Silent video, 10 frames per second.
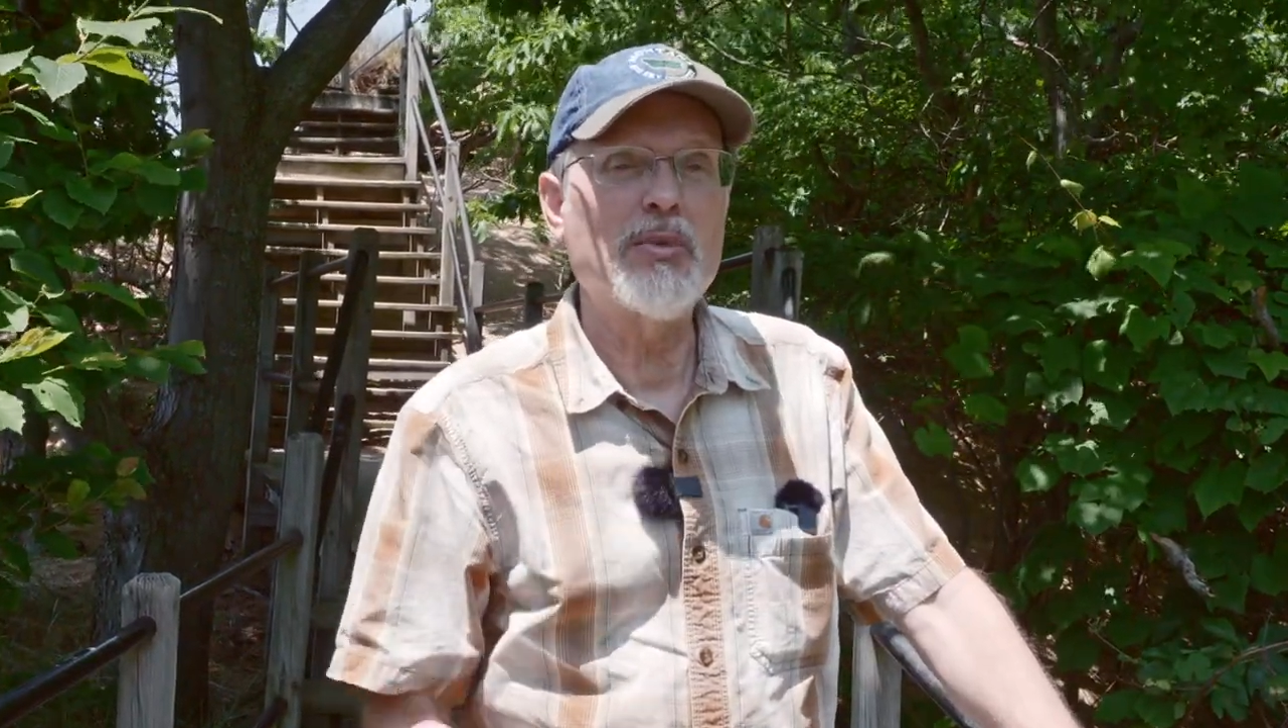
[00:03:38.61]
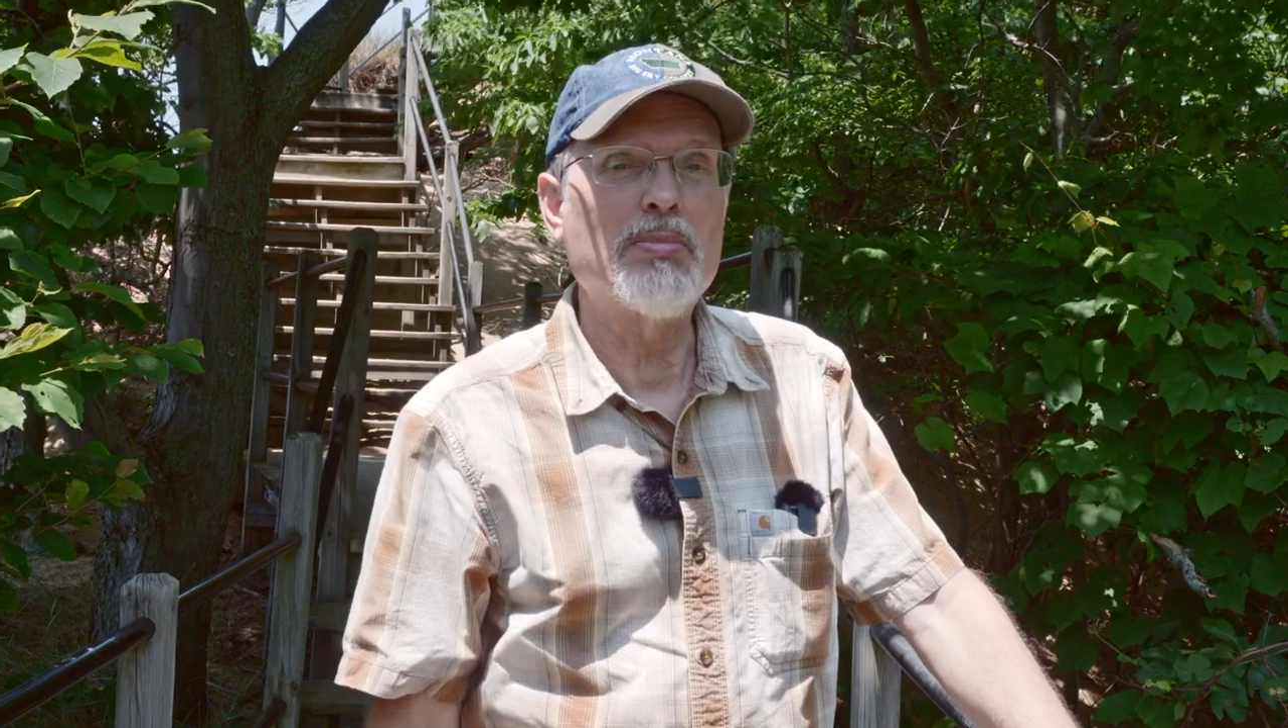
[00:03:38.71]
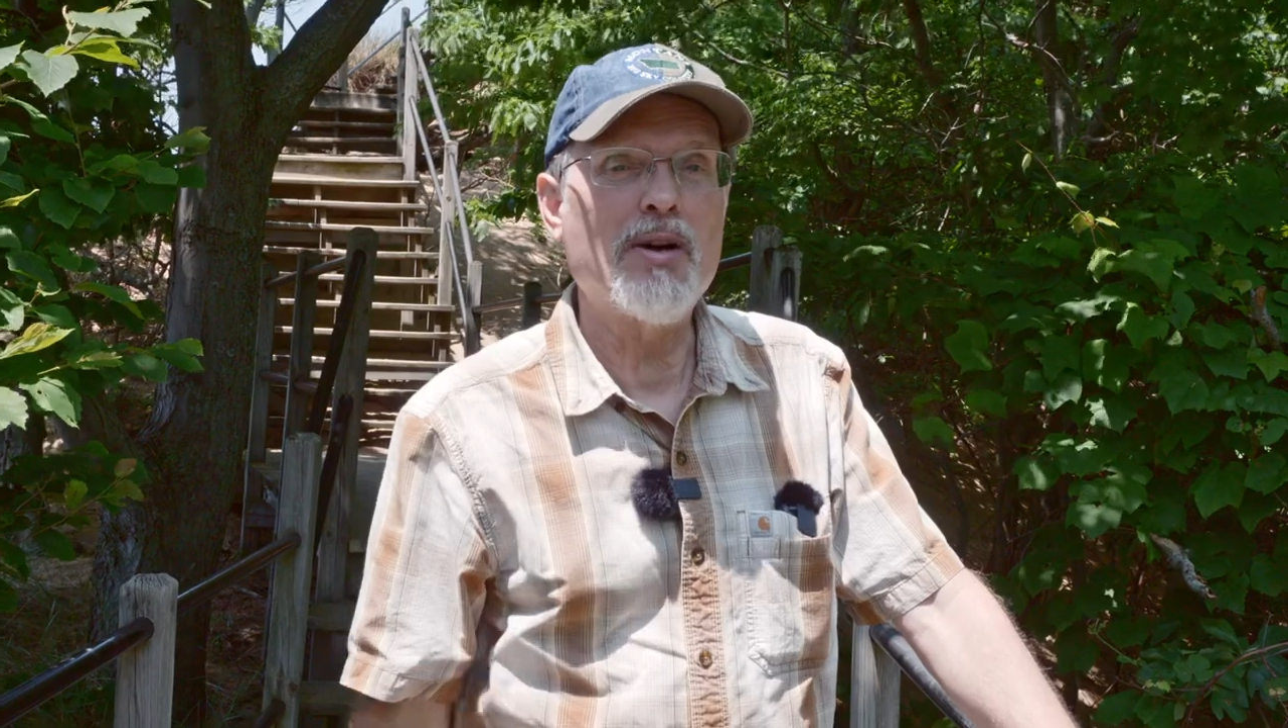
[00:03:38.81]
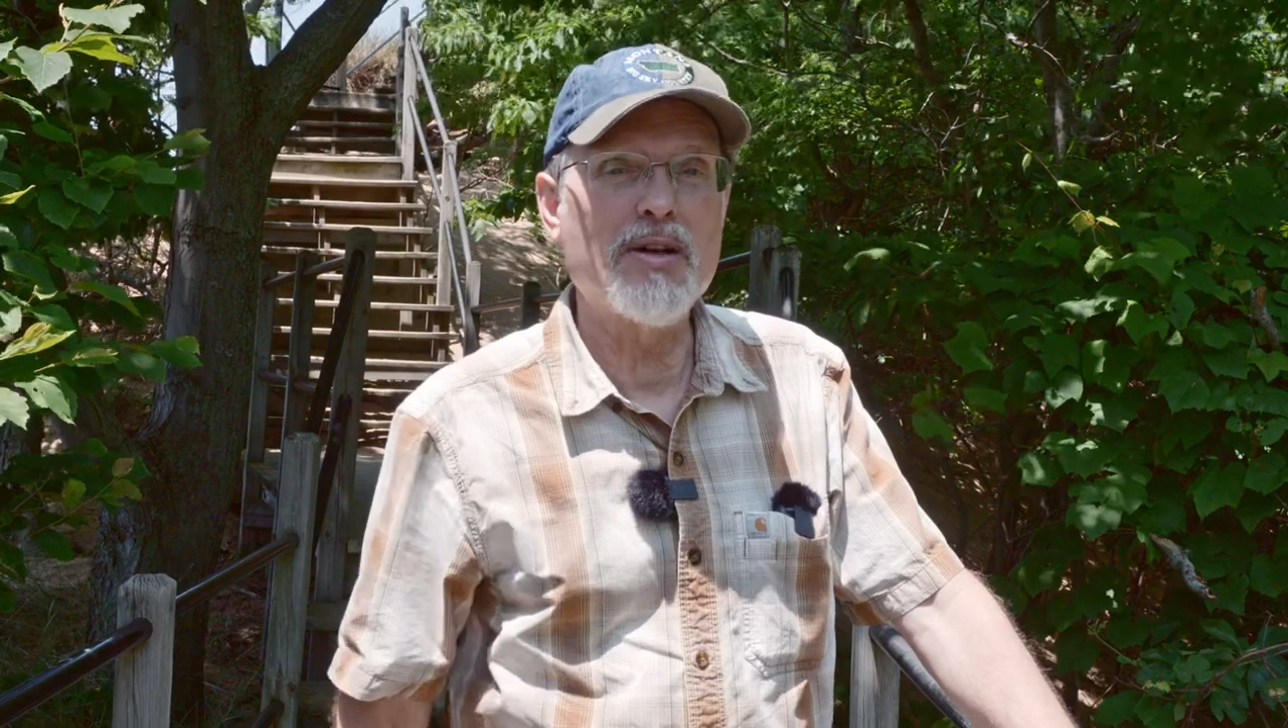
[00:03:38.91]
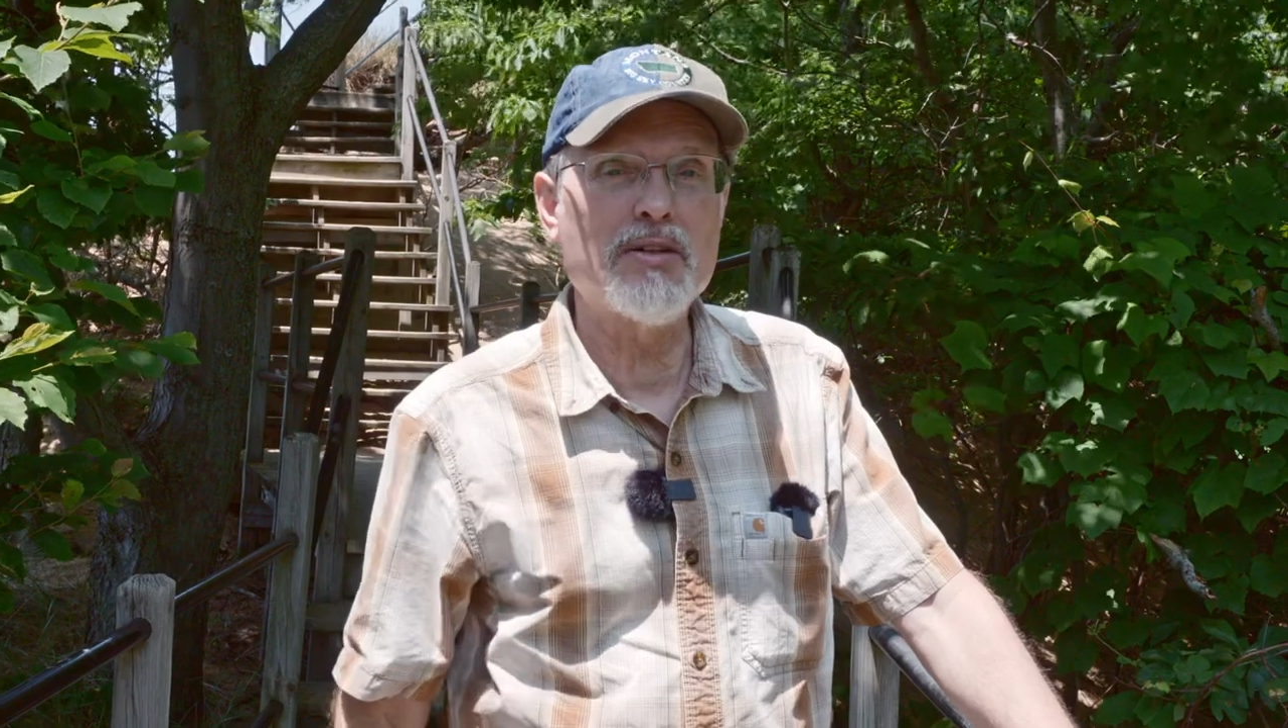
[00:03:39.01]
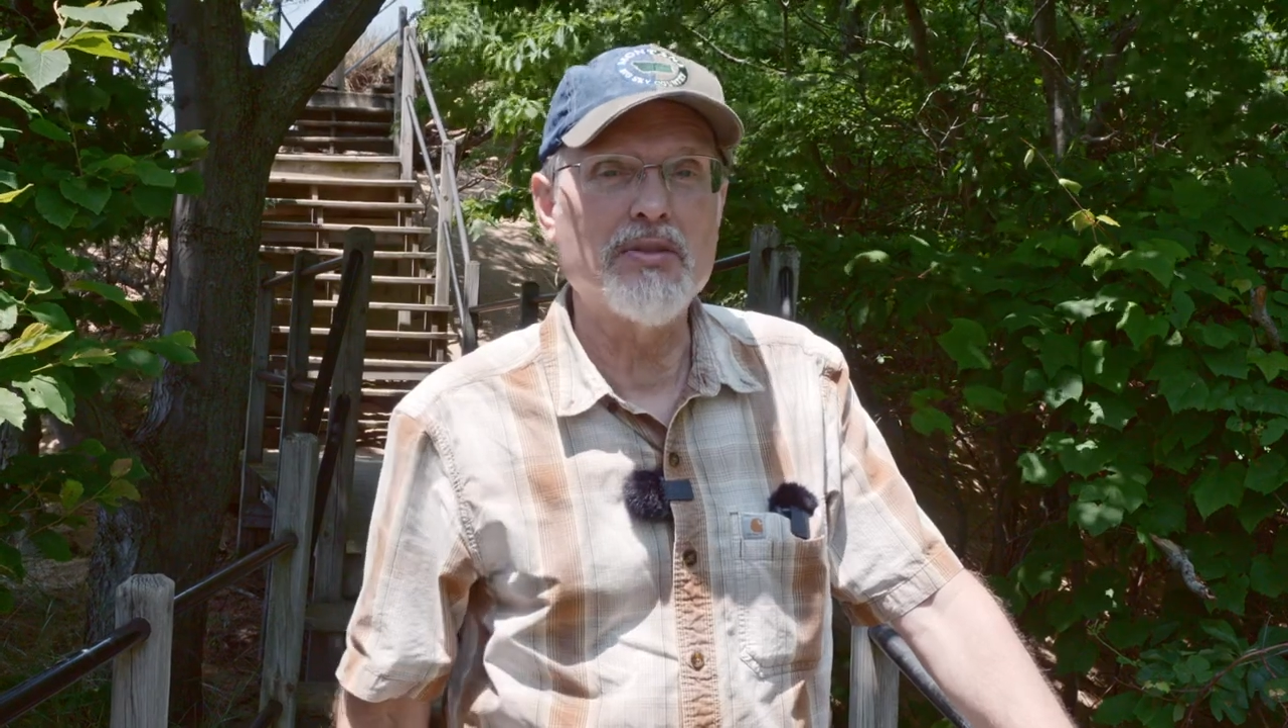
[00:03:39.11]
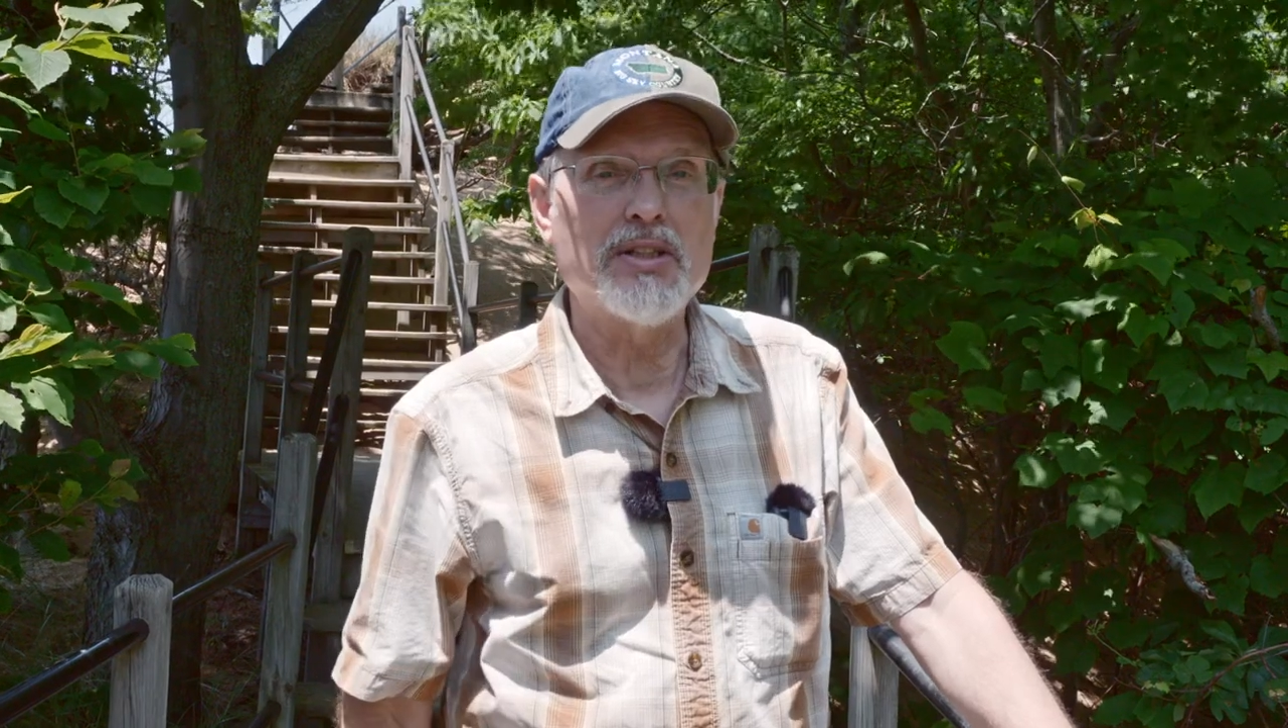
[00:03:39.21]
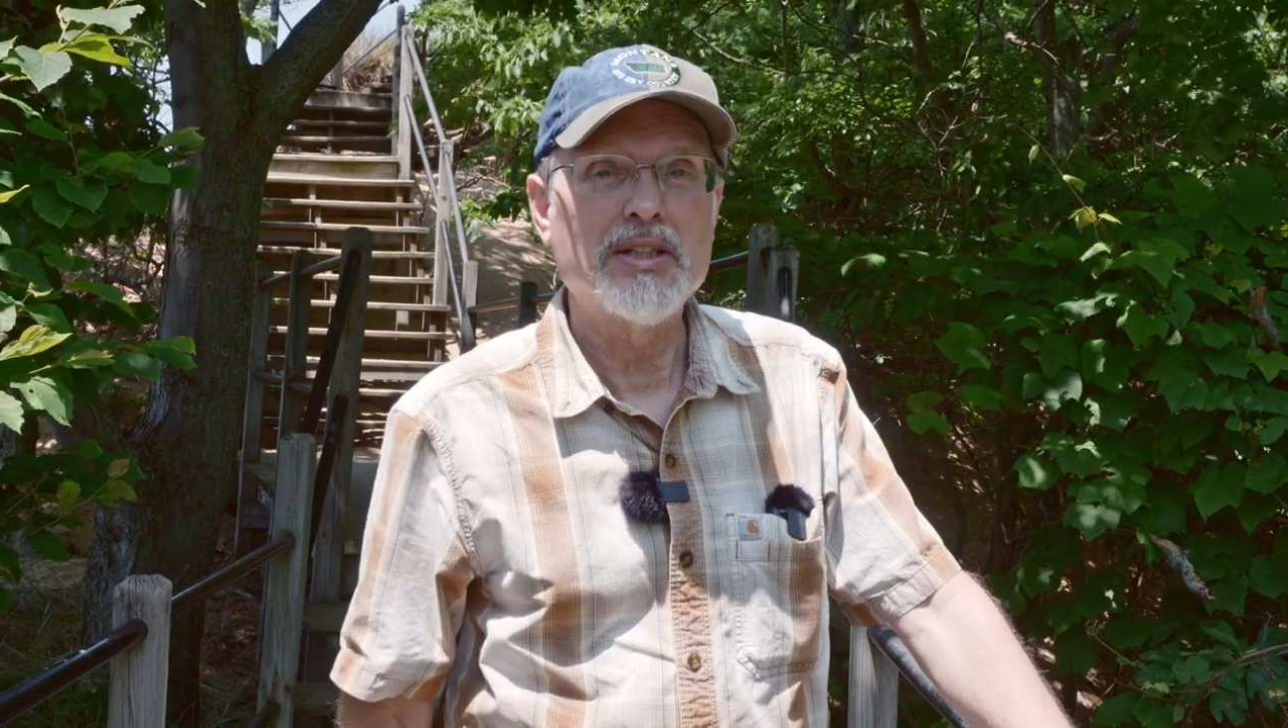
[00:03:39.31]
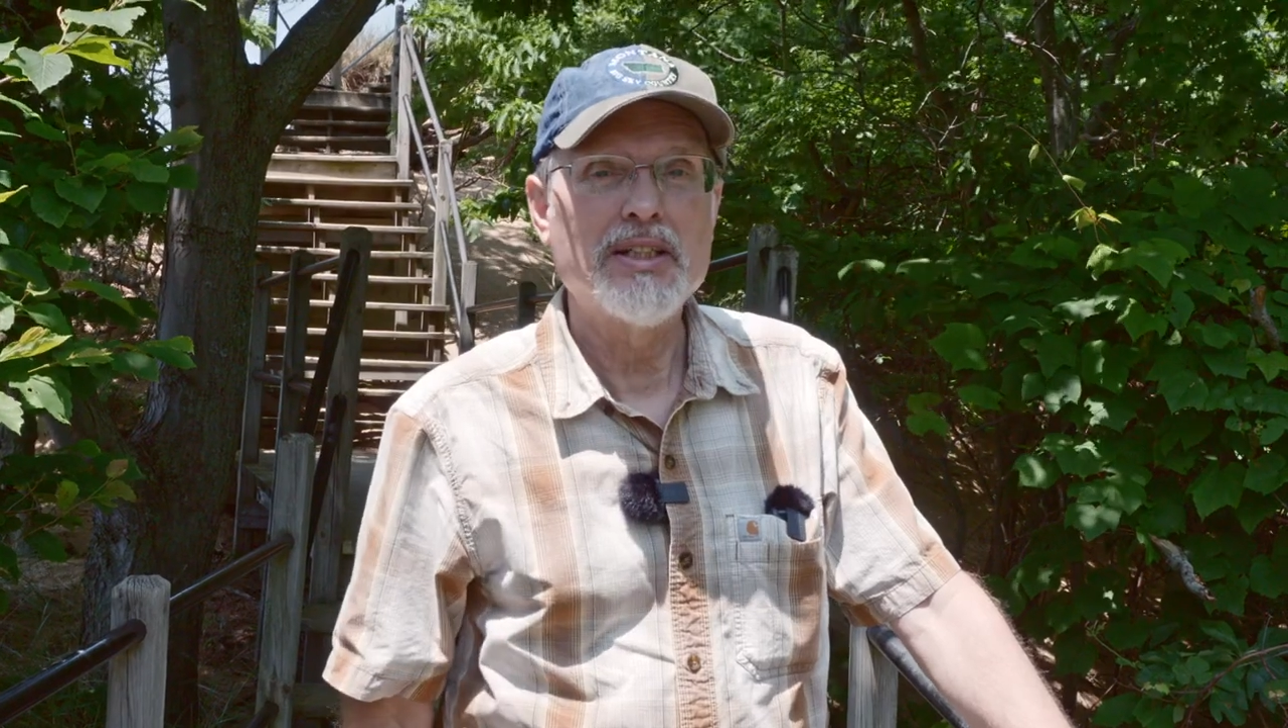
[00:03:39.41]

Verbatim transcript: be part of it.